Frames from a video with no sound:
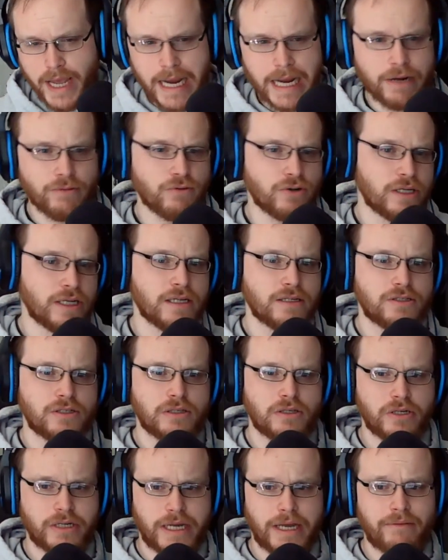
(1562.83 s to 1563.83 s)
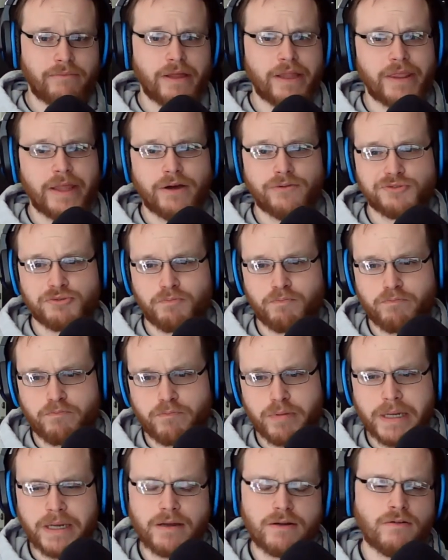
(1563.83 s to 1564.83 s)
able to get to their game, and that was
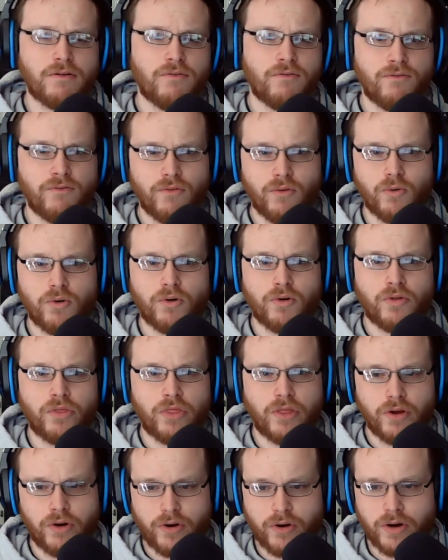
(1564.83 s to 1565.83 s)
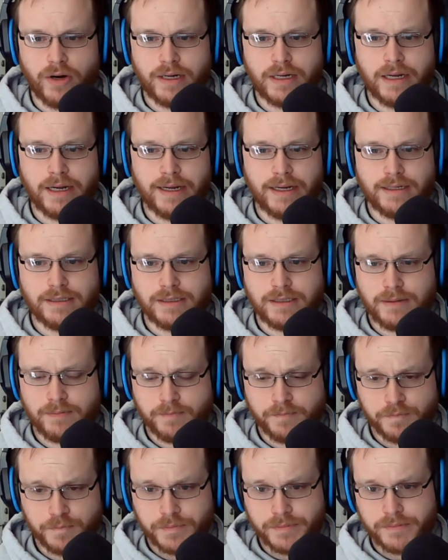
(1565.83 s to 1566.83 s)
big for the Hurricanes.
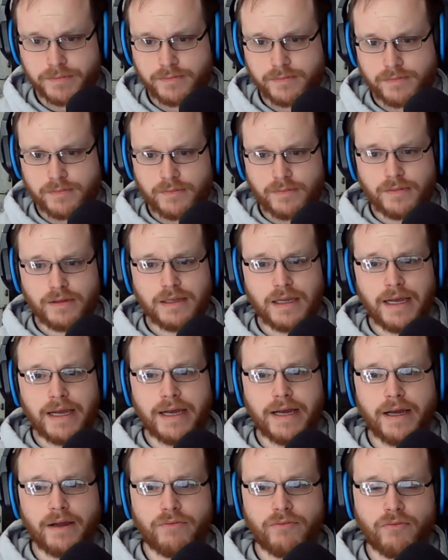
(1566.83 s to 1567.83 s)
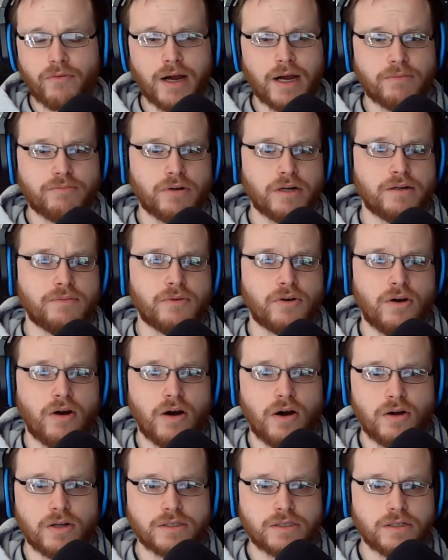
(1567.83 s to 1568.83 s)
And Rod Brind'Amour
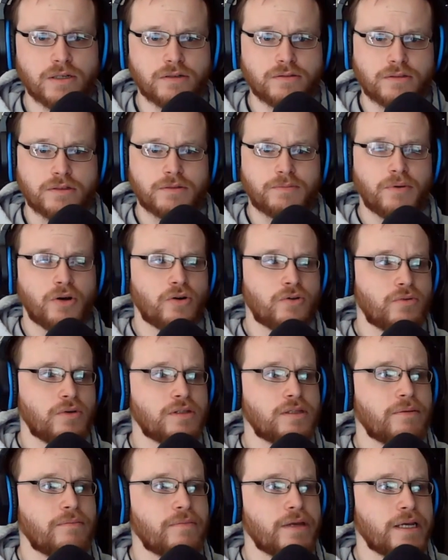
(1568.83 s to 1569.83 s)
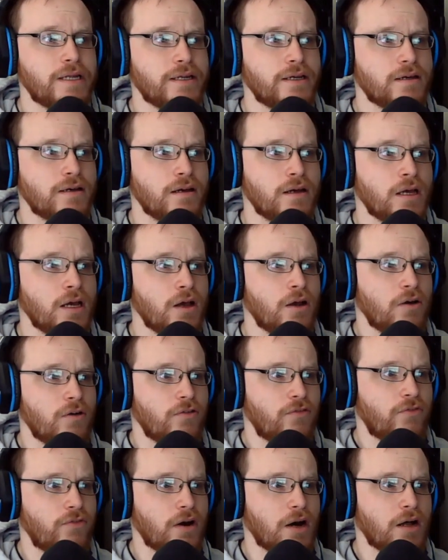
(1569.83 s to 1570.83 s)
also spoke with the media
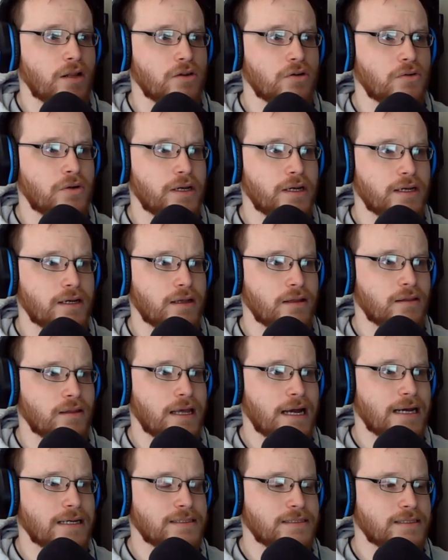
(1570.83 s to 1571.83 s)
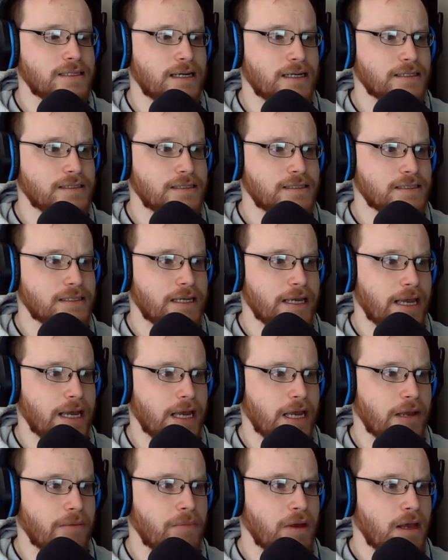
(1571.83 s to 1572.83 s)
following last night's
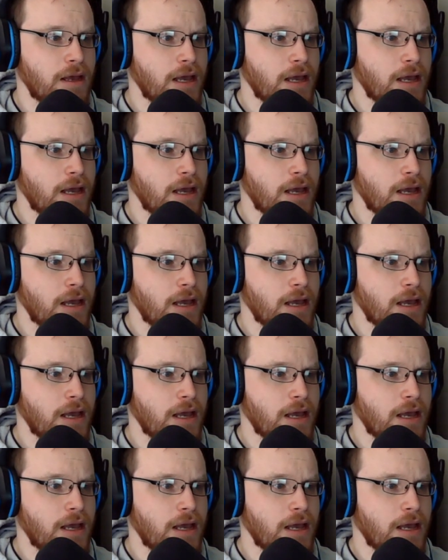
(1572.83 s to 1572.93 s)
game